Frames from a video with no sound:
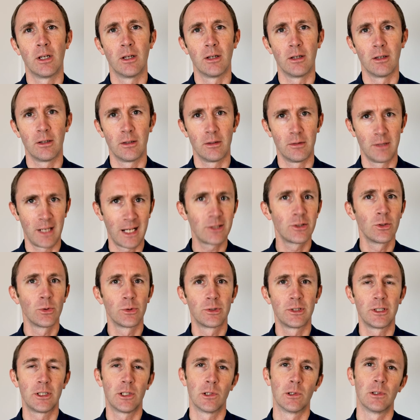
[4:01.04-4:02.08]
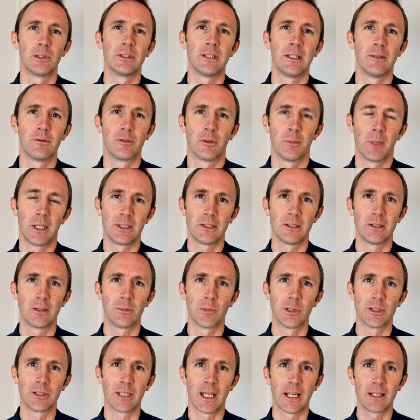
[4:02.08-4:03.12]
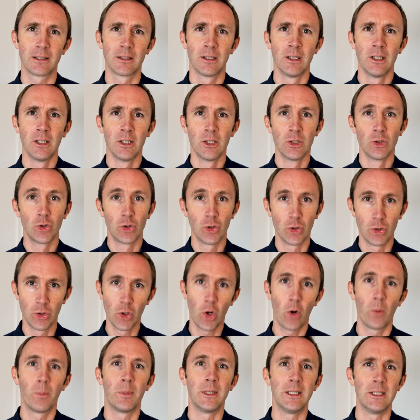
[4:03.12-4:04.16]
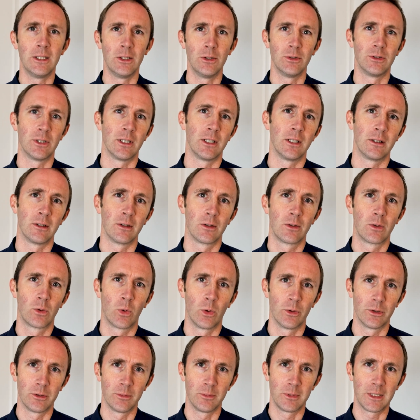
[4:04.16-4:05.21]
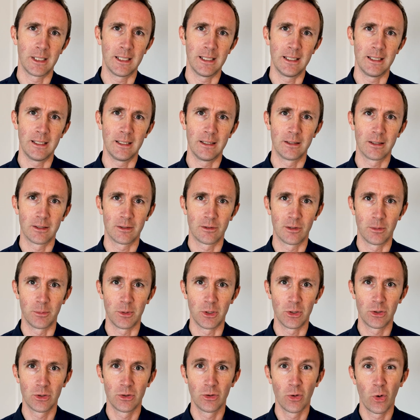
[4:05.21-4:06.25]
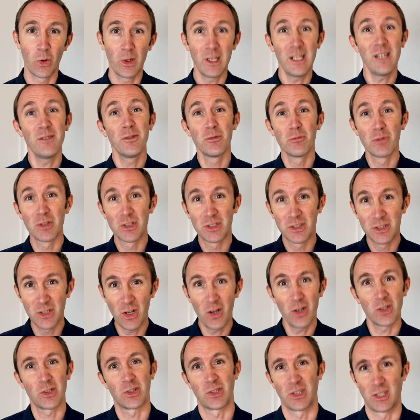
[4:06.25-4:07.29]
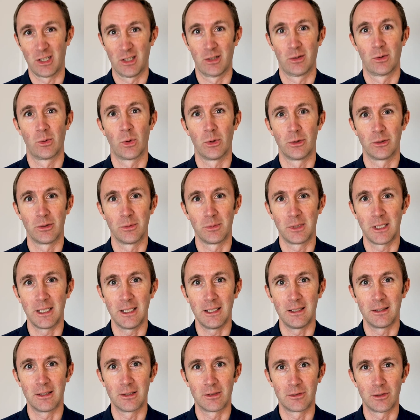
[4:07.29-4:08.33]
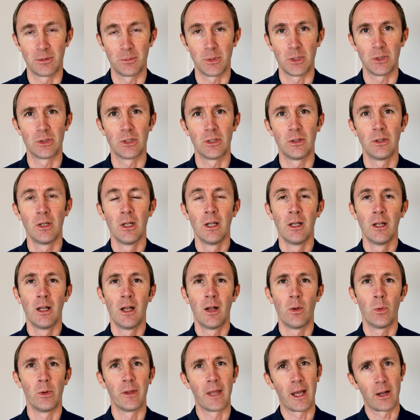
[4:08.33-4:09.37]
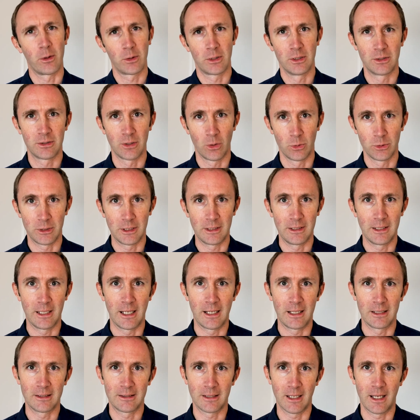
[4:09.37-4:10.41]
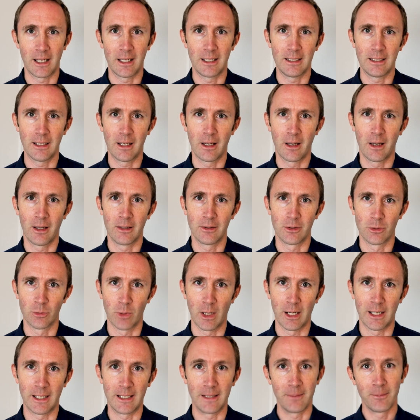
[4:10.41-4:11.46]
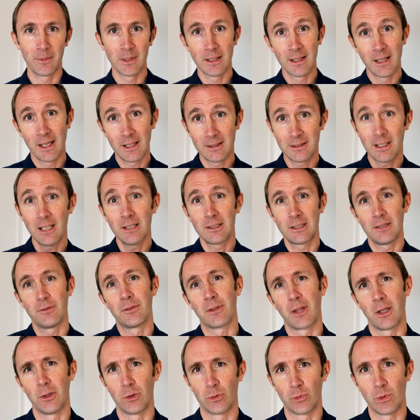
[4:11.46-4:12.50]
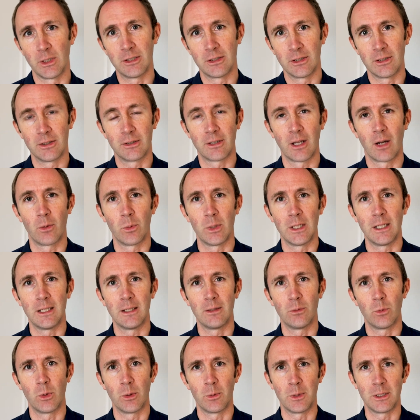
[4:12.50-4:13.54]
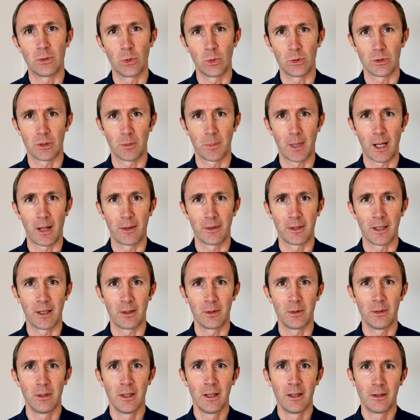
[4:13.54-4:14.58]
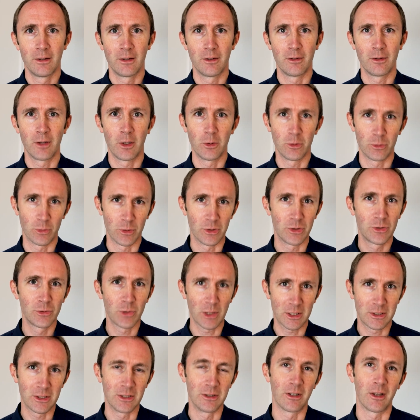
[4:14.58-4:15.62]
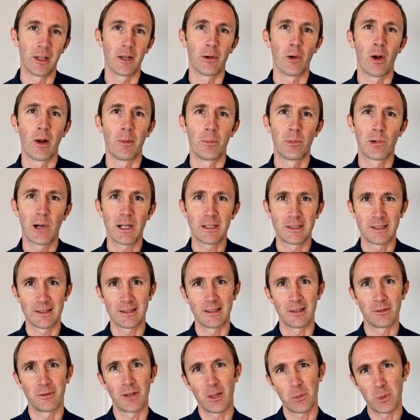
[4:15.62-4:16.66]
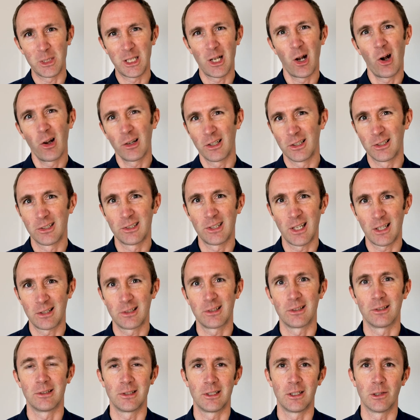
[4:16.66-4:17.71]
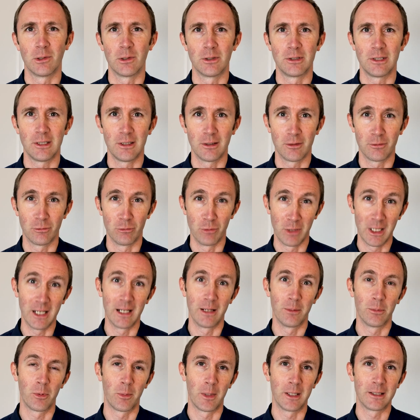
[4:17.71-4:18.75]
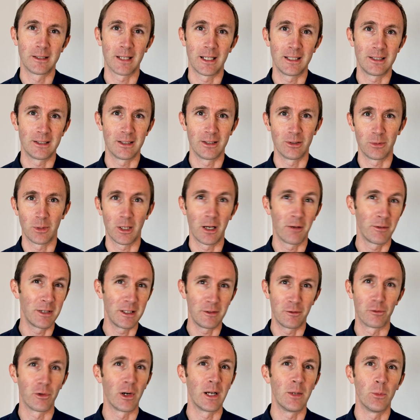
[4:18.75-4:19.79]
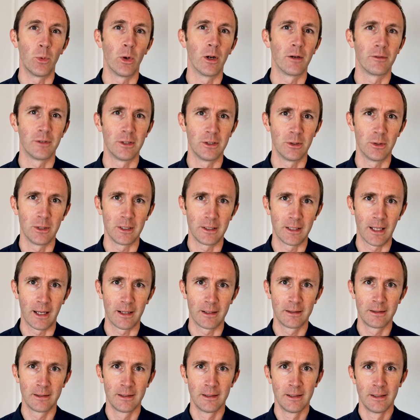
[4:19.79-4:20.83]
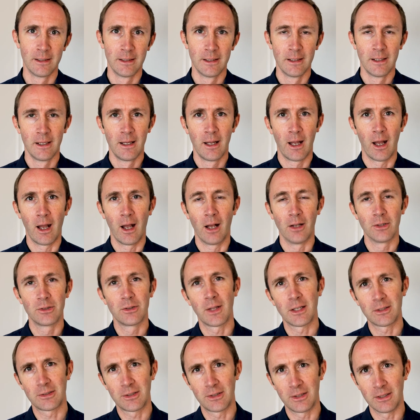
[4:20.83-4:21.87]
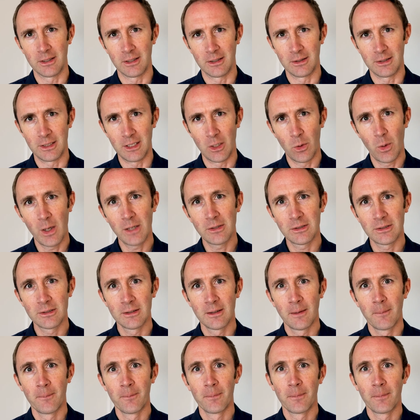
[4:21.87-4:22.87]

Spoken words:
national security information to protect should not be using quantum key distribution or even researching quantum key distribution without consulting the NSA directly. Essentially for those reasons that we talked about, though, those restrictions that there are in practice and the fact that we can't assess the security of real implementations. We don't have any framework for doing that. So that's the US.